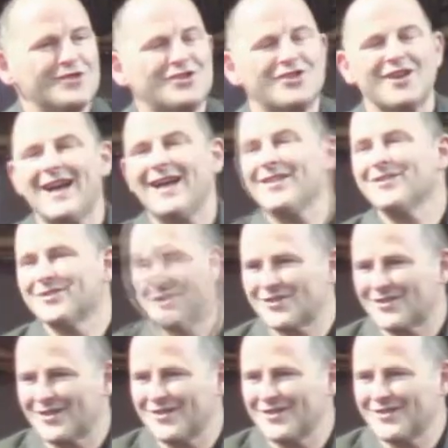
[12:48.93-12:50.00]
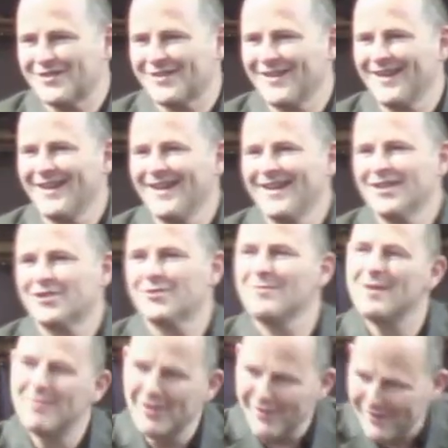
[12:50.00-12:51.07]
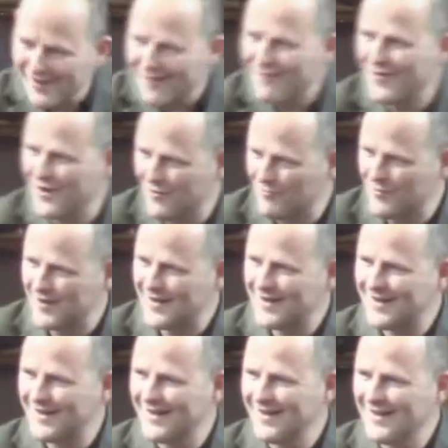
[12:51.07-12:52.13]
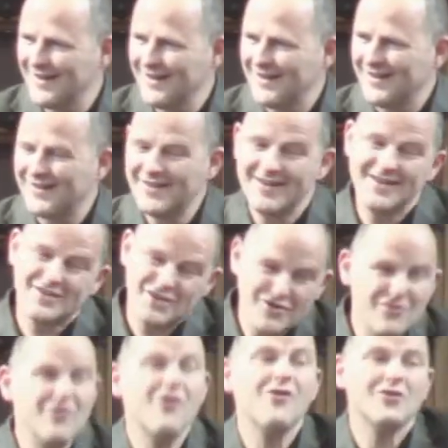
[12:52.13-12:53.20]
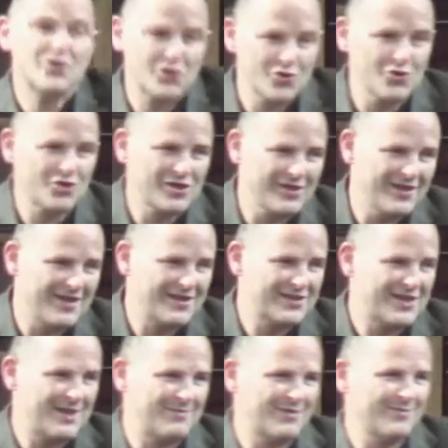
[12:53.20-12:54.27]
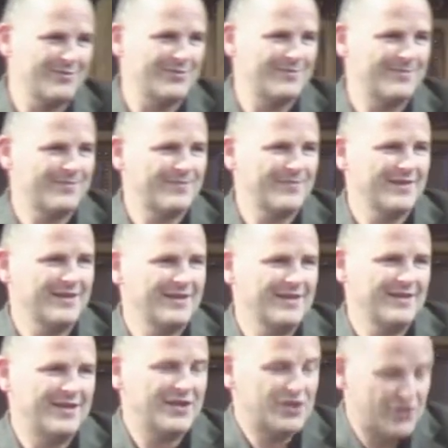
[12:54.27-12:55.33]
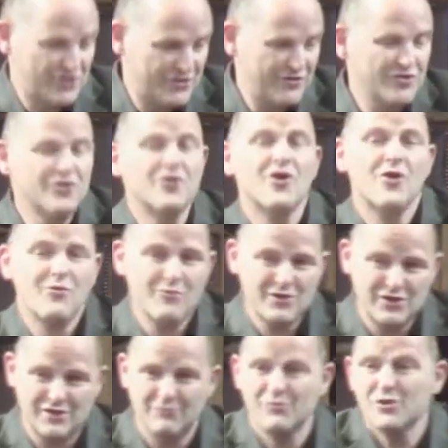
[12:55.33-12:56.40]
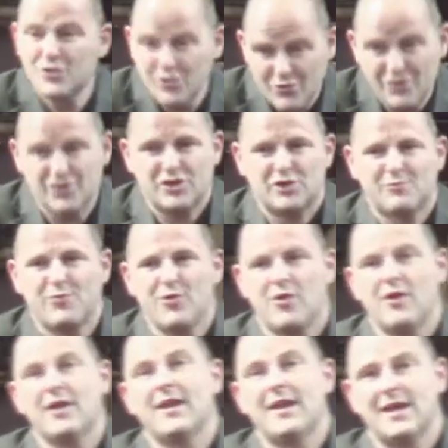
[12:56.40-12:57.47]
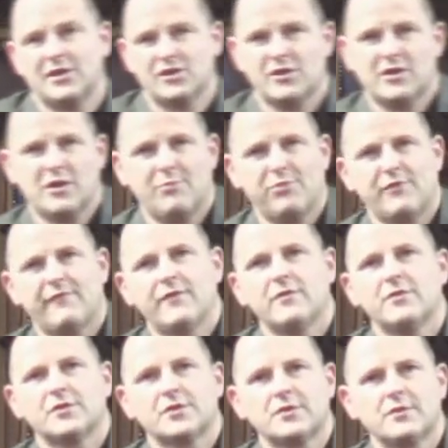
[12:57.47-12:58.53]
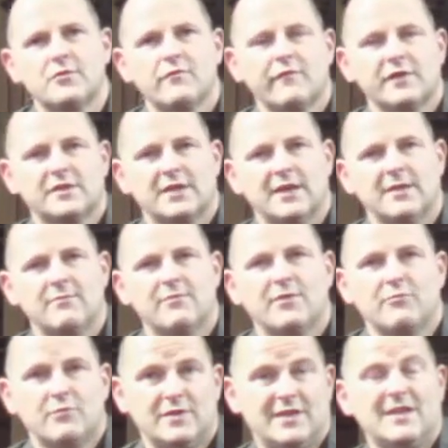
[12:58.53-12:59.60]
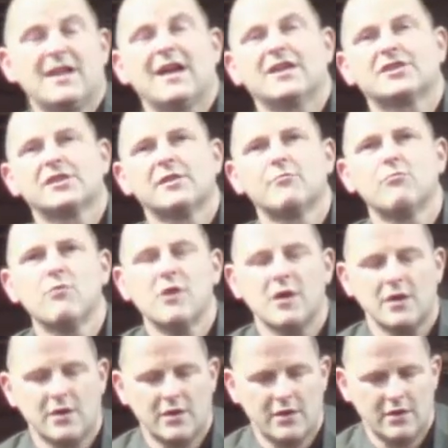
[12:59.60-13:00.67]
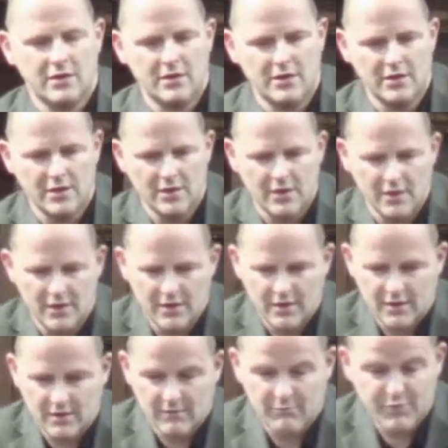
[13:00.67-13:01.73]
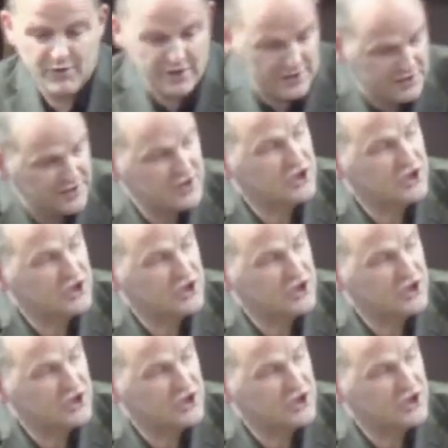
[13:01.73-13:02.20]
challenges us to maybe live in a way that is not socially acceptable. It's not, we don't just put on an extra couple of hours on overtime that we didn't actually work, because it's